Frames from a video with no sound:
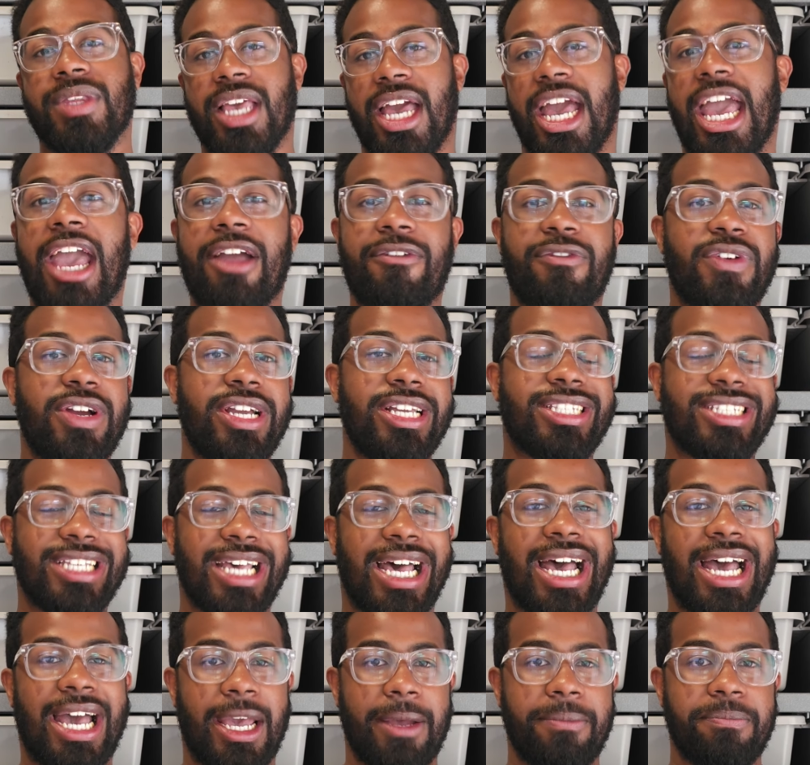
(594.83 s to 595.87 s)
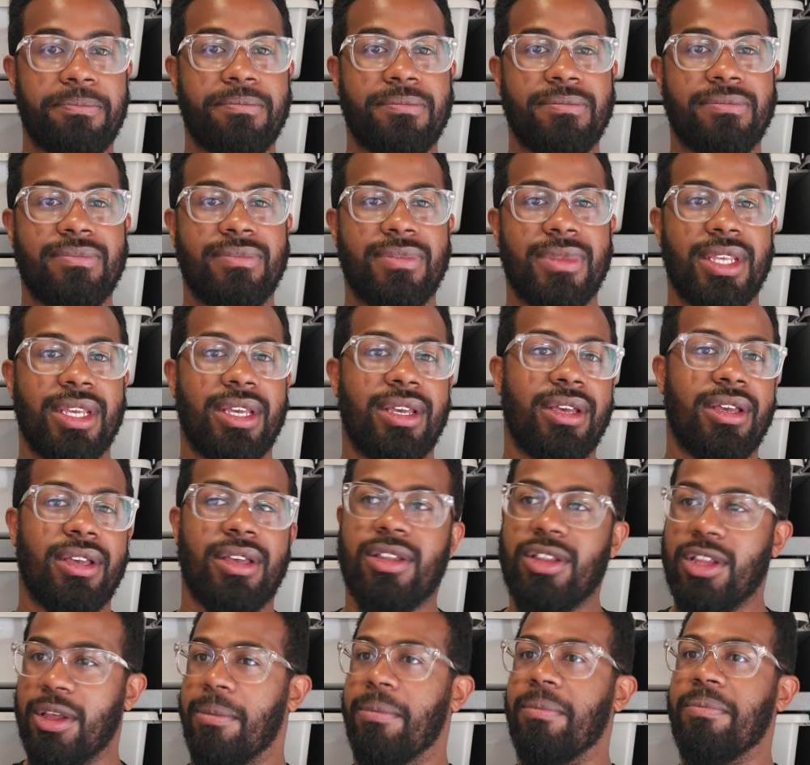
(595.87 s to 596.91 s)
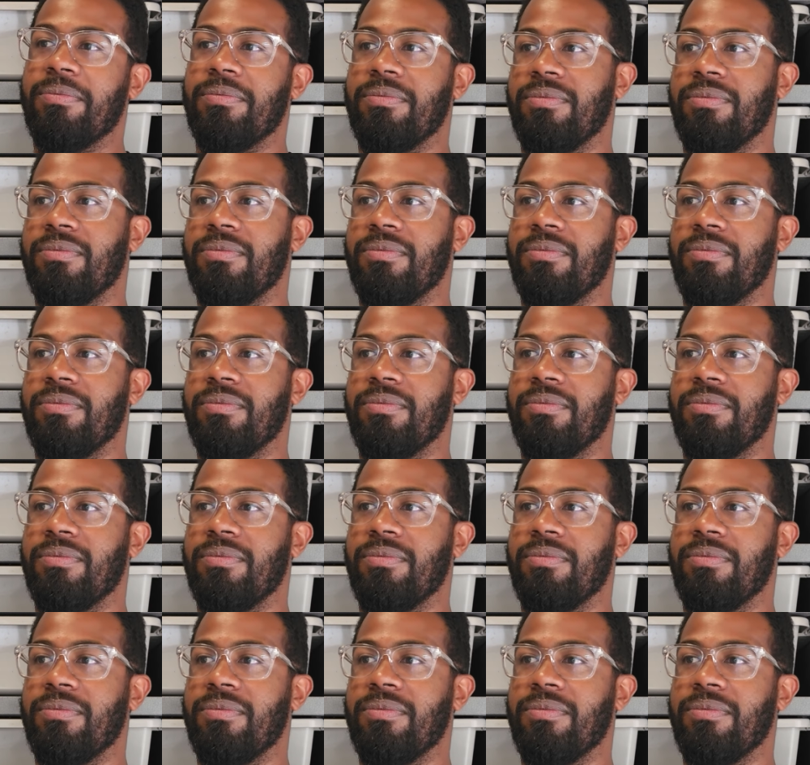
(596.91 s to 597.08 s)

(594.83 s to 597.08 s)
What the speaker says: Every time, nope,